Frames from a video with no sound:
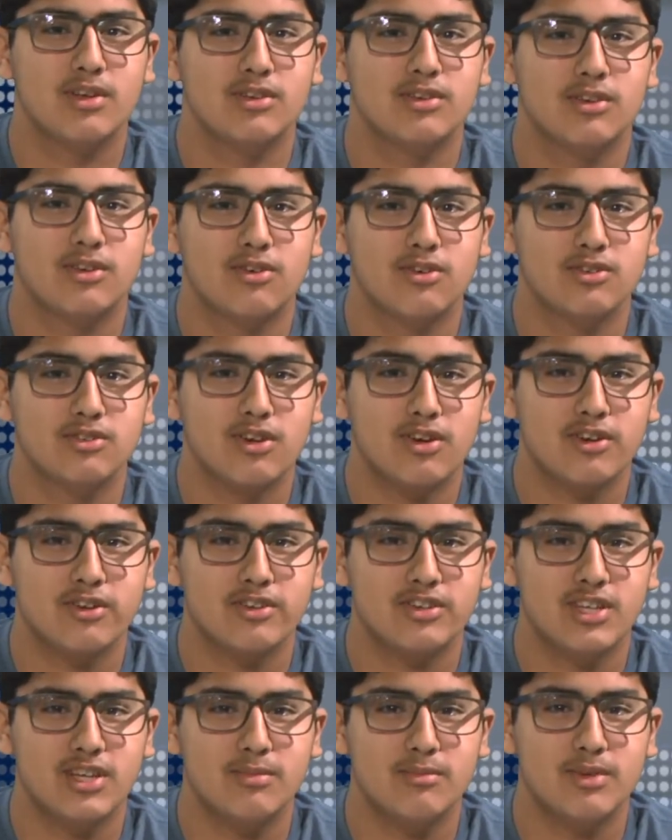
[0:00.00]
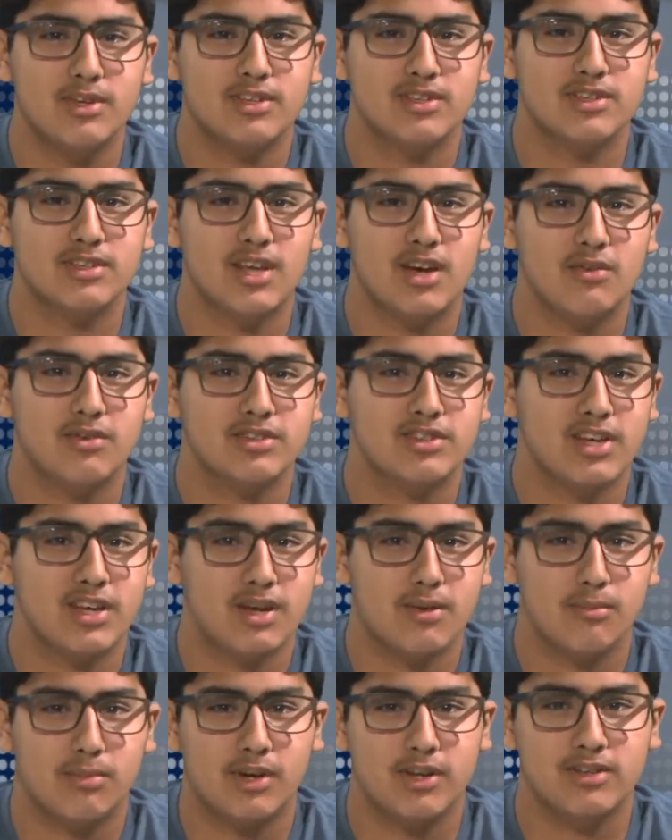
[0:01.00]
The girls' soccer team is now in
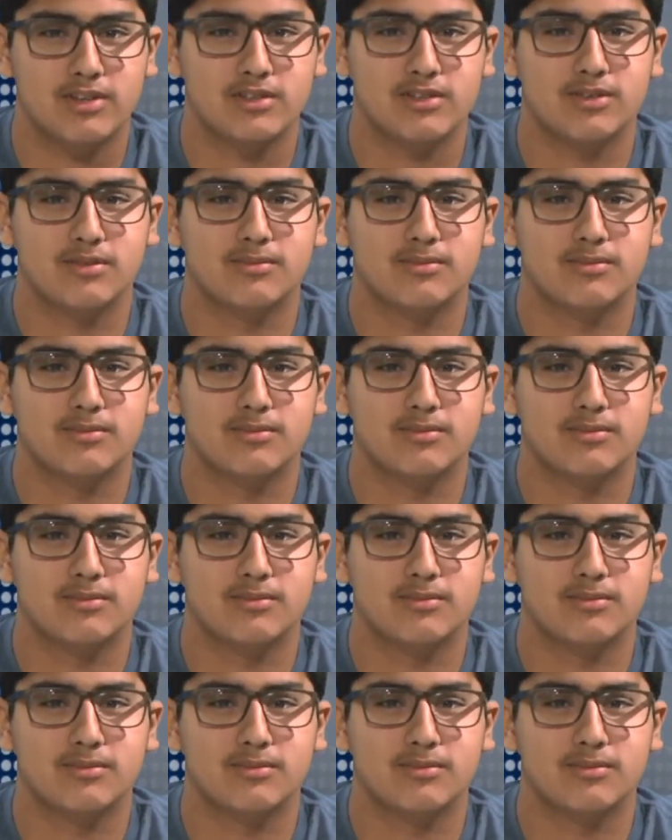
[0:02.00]
second place.